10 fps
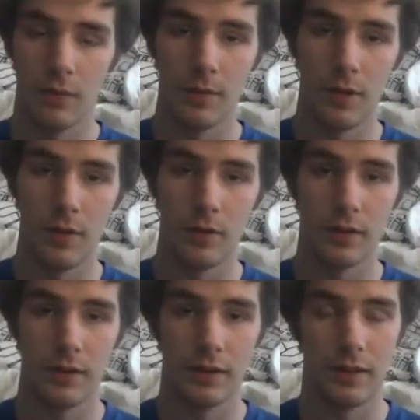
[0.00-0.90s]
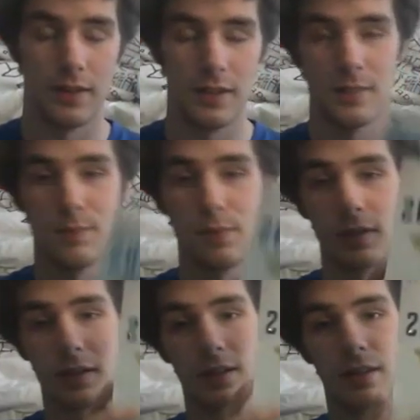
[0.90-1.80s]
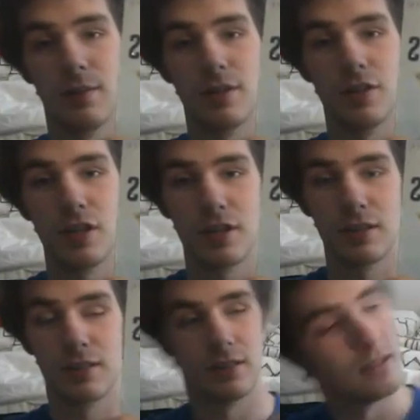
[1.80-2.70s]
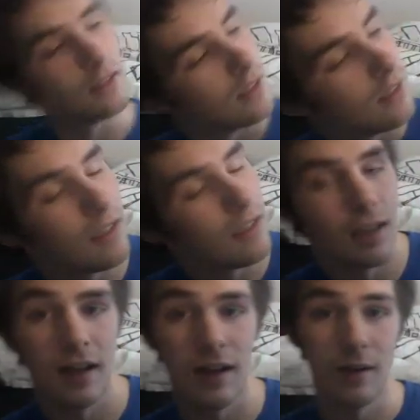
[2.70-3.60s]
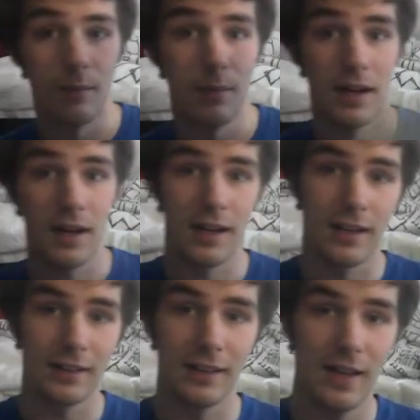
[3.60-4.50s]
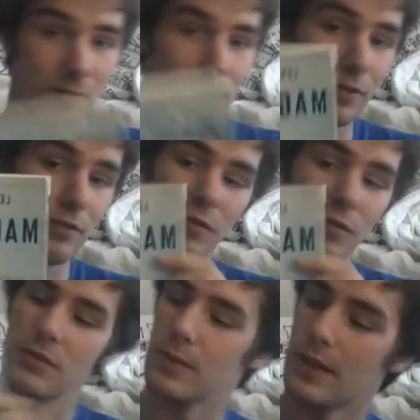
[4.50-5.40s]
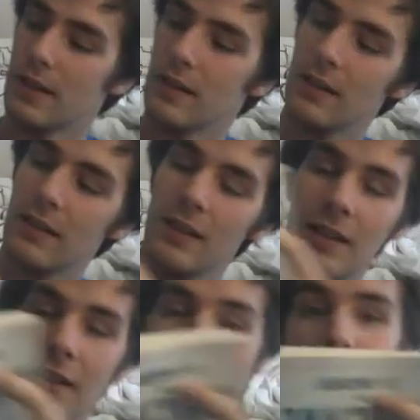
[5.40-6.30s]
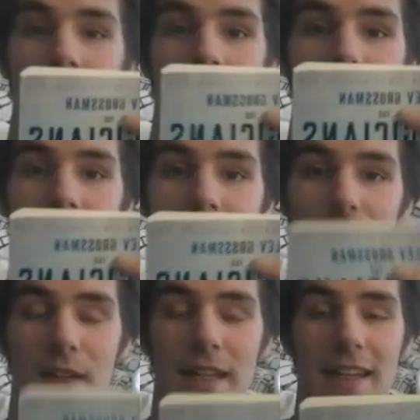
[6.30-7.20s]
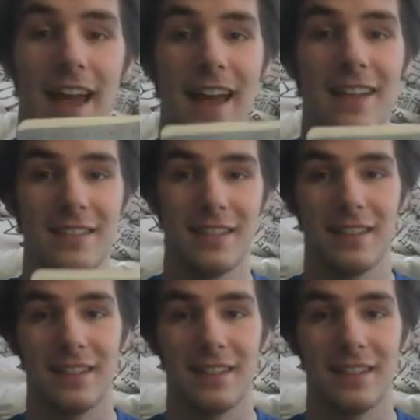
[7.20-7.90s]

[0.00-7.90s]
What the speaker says: promote this book, The Magicians, by Lev Grossman. It's fantastic,